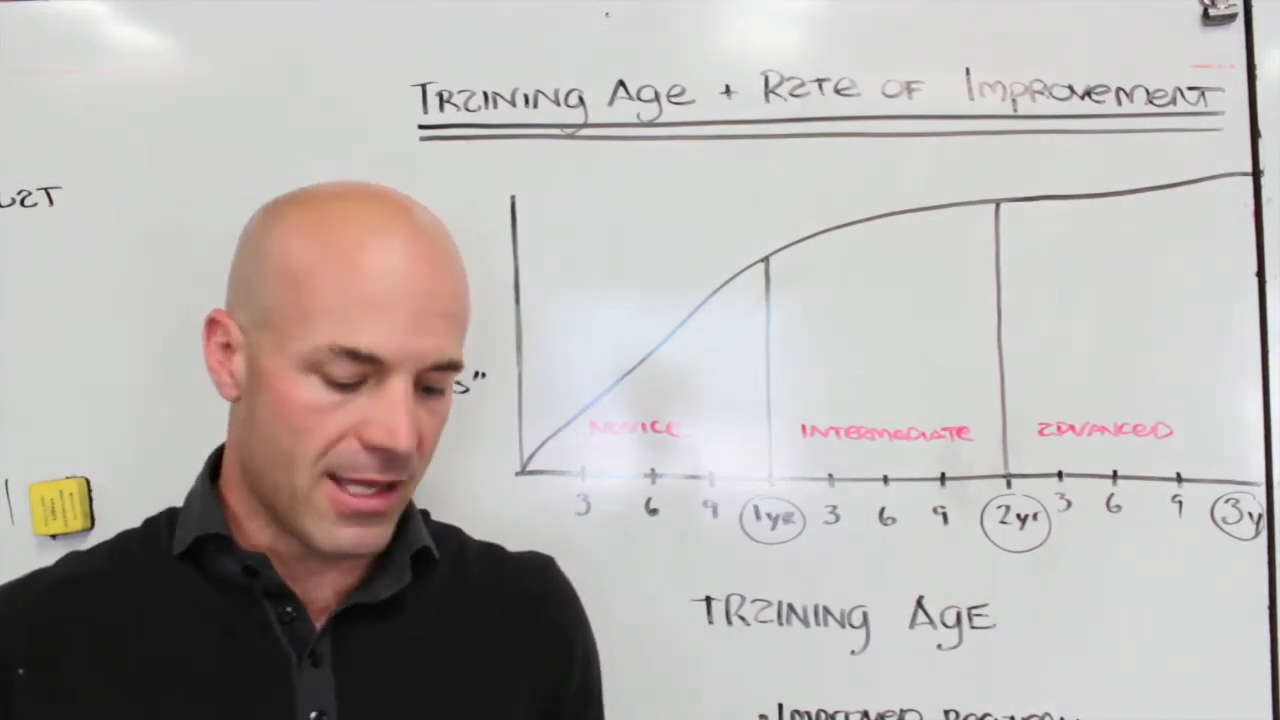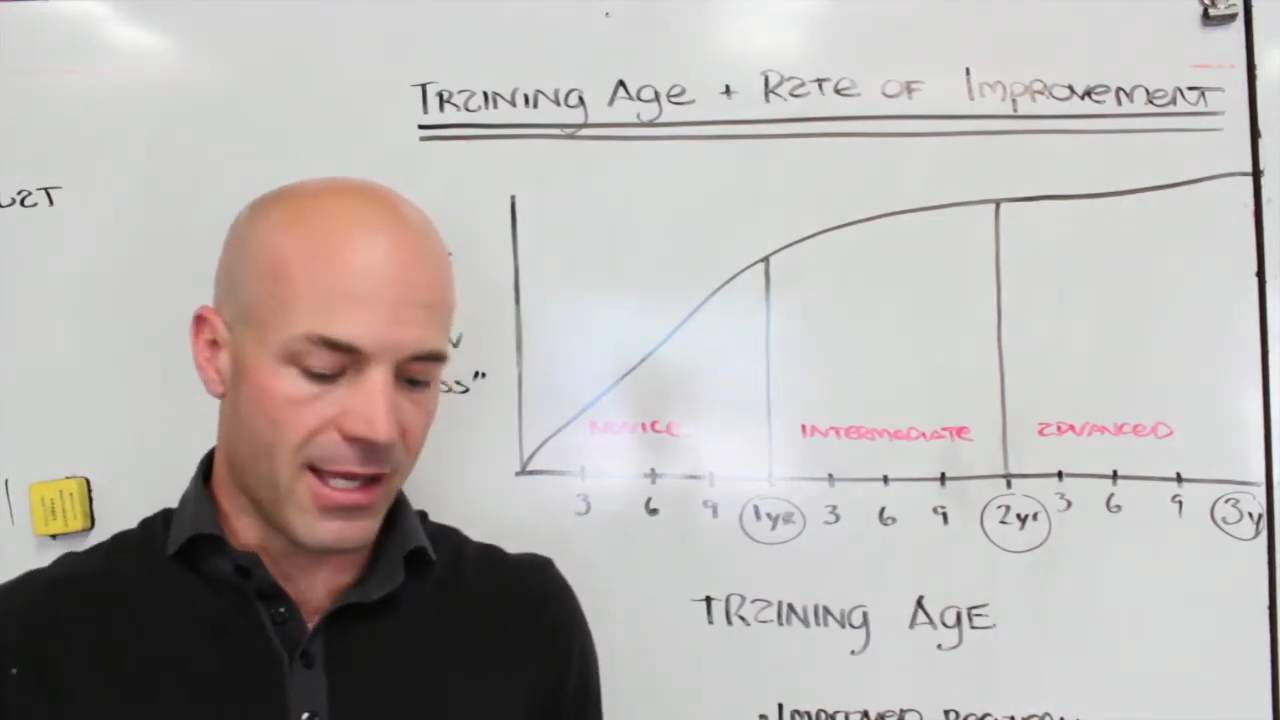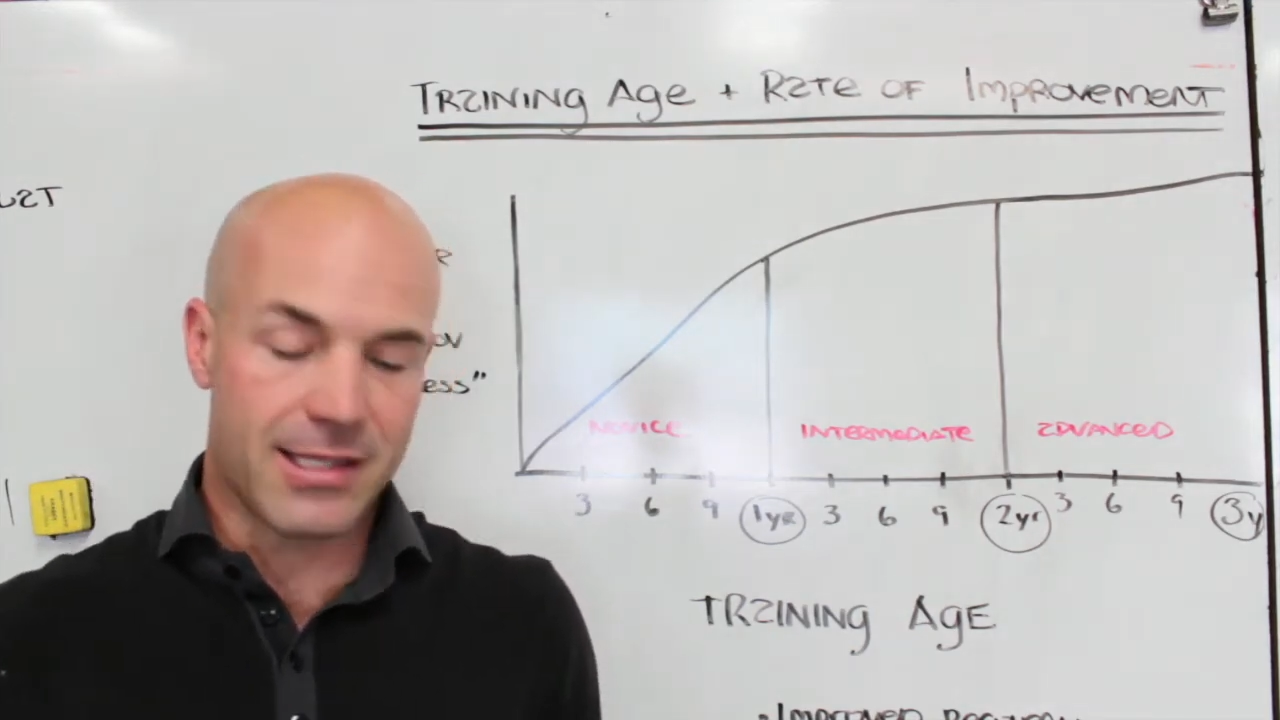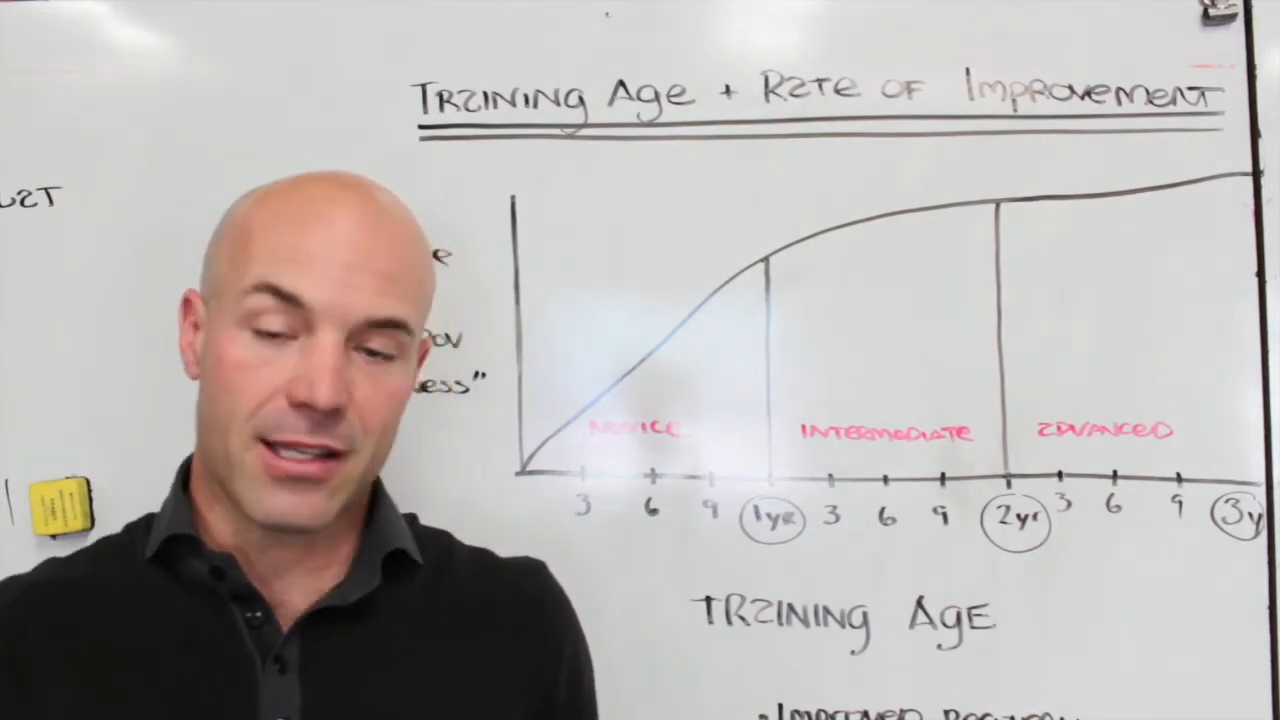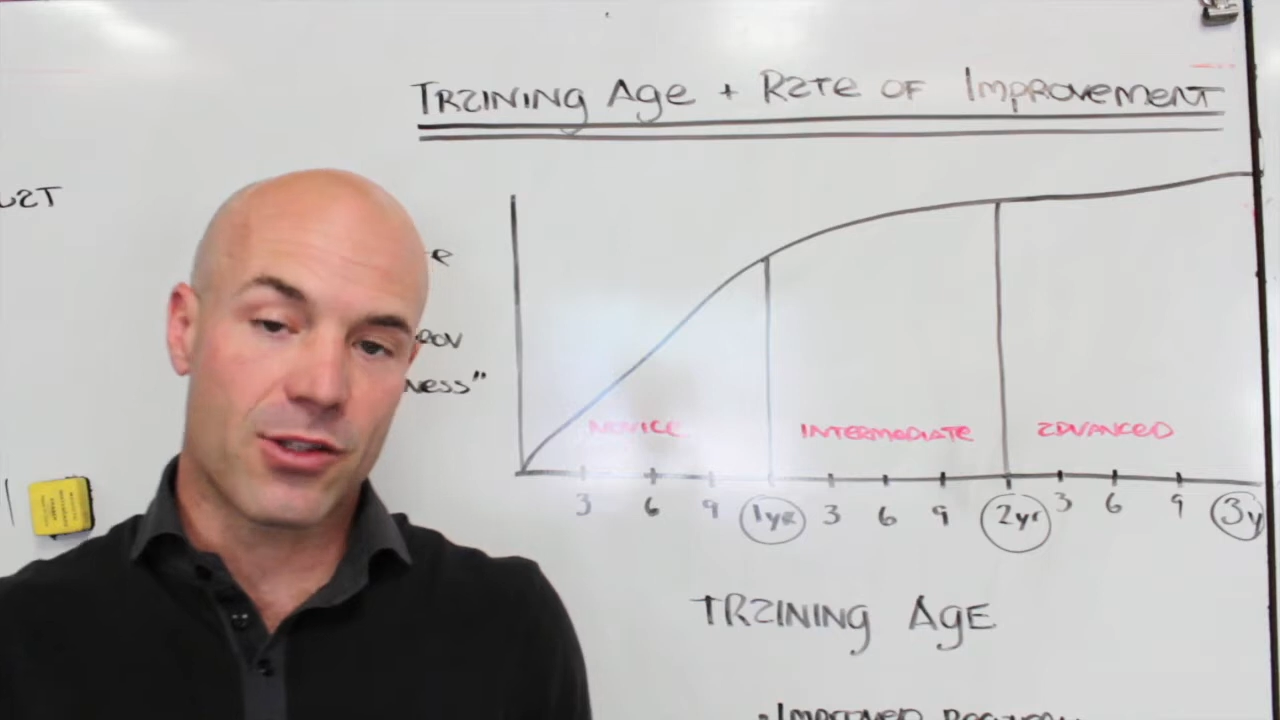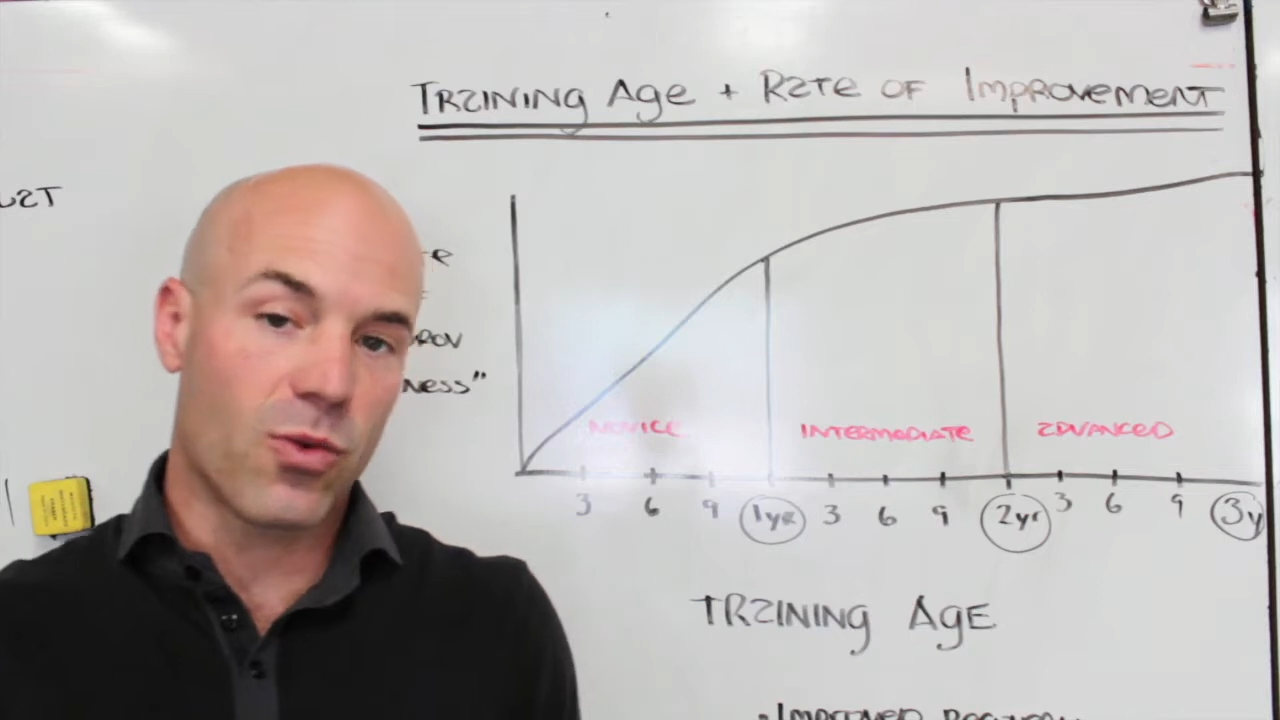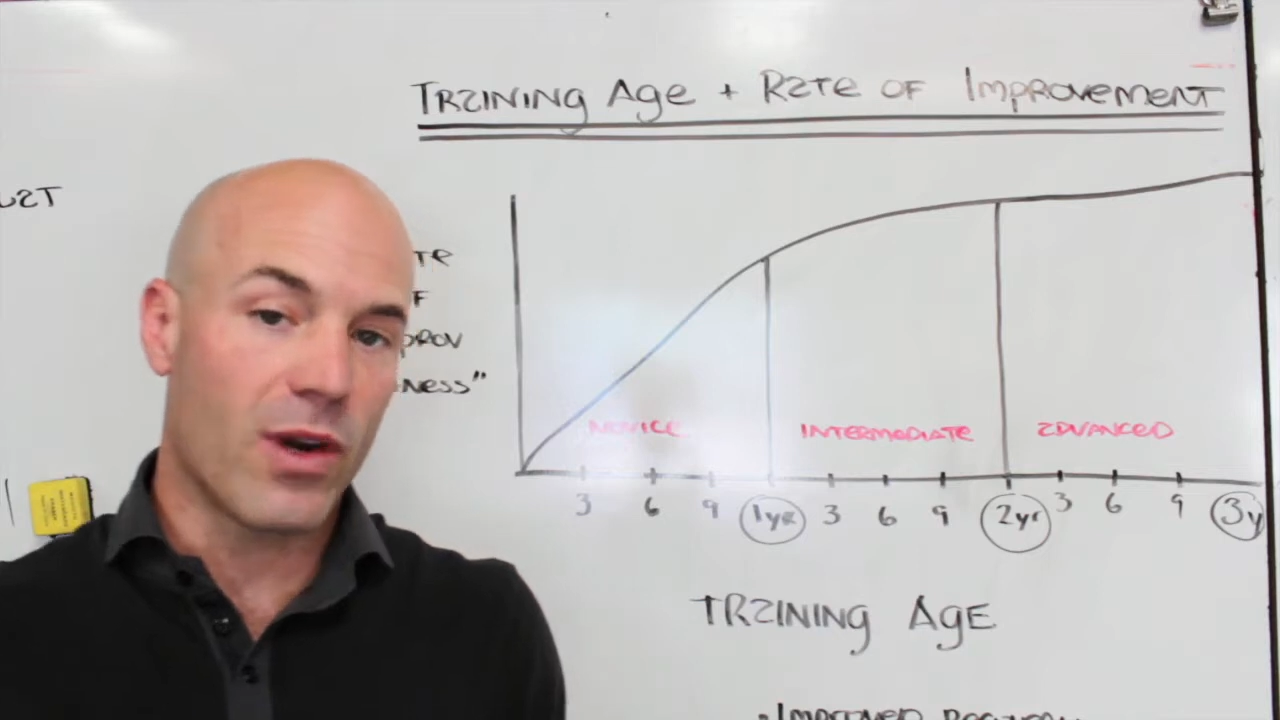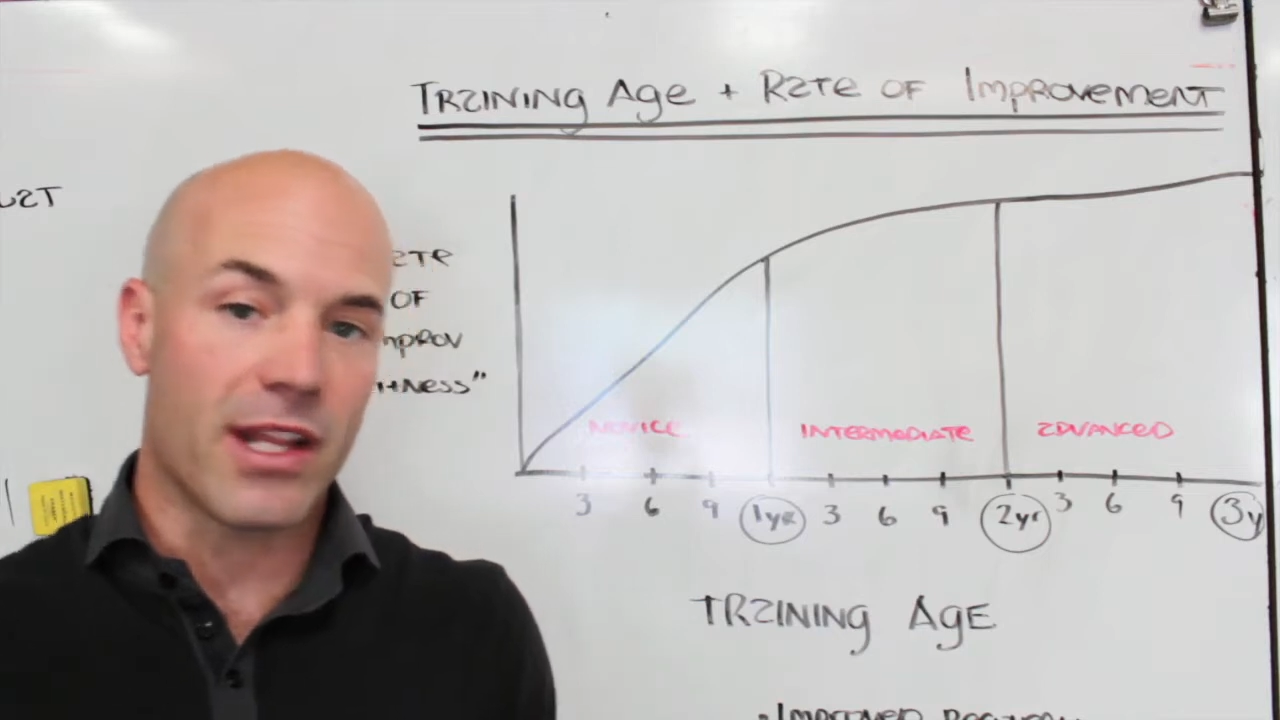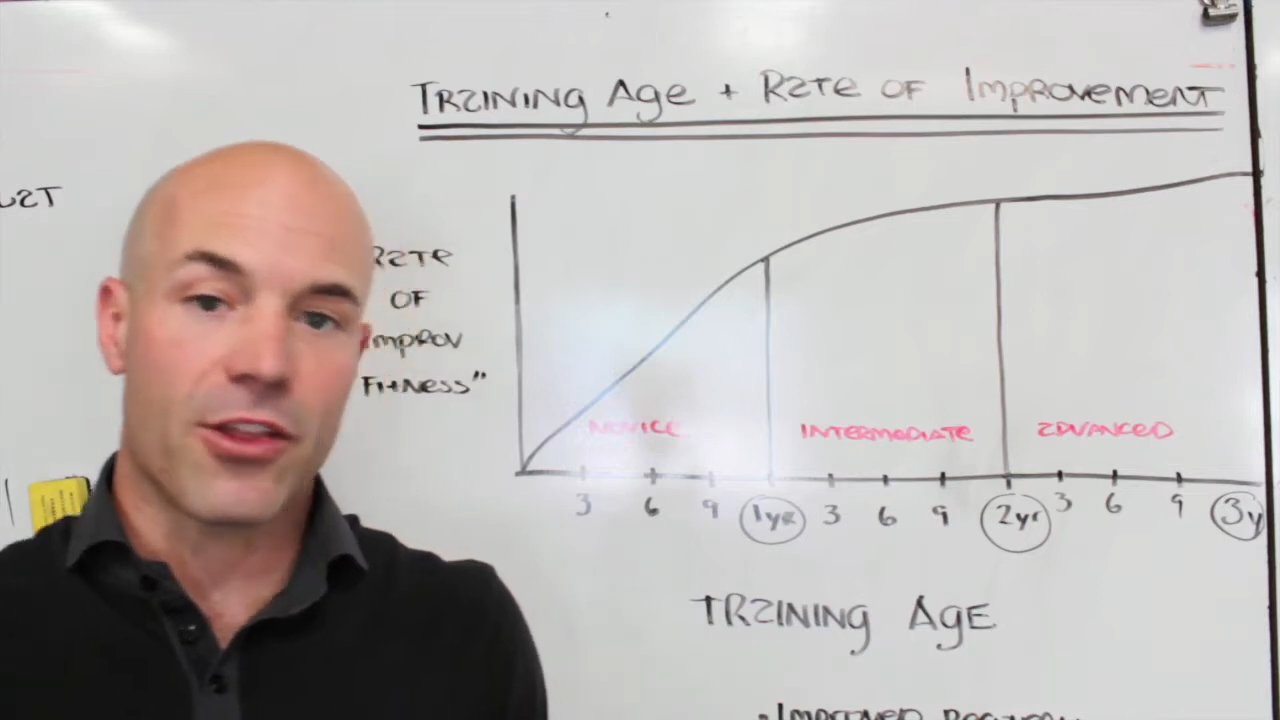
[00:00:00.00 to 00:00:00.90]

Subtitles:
They see 20,